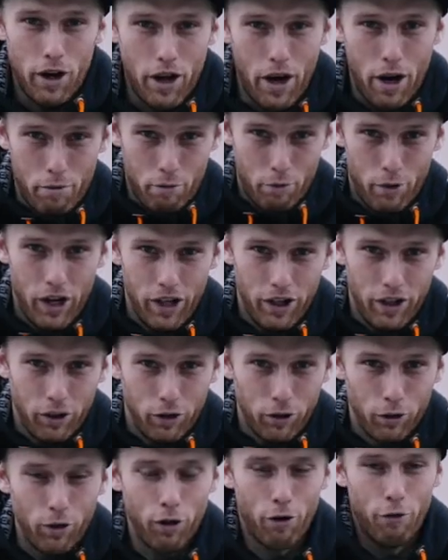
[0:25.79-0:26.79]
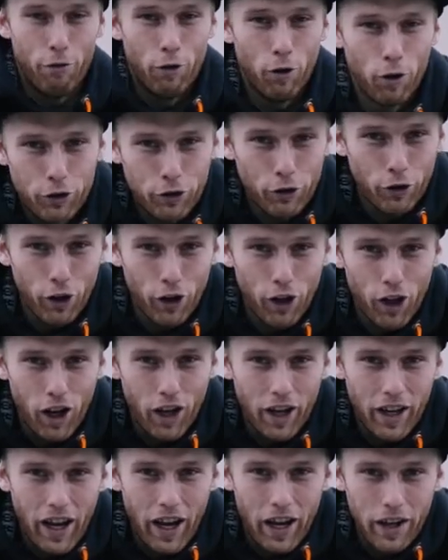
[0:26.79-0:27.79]
I'm ready to go full throttle
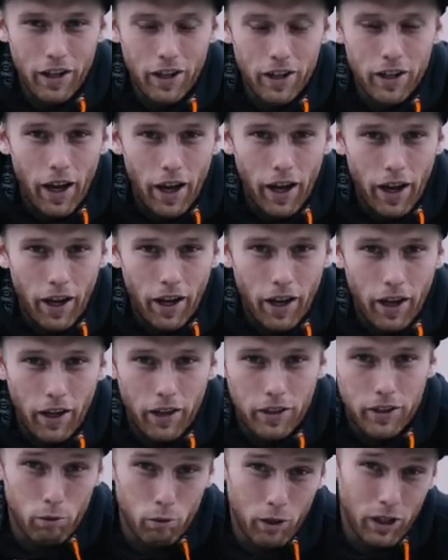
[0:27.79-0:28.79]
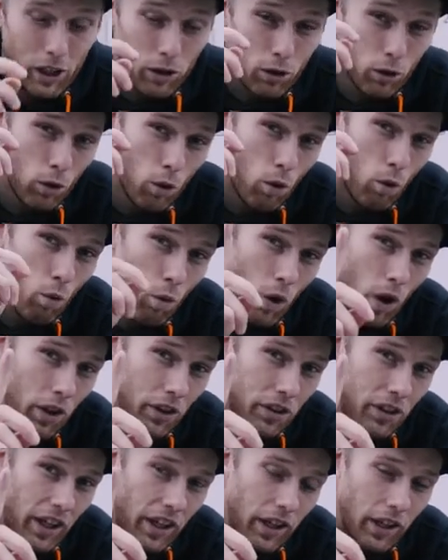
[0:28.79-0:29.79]
again. And we need to do
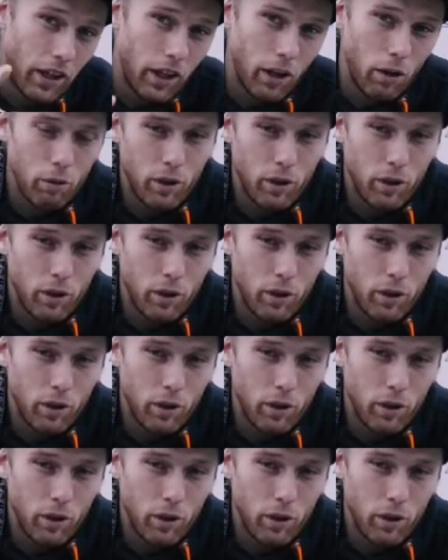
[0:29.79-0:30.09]
one thing.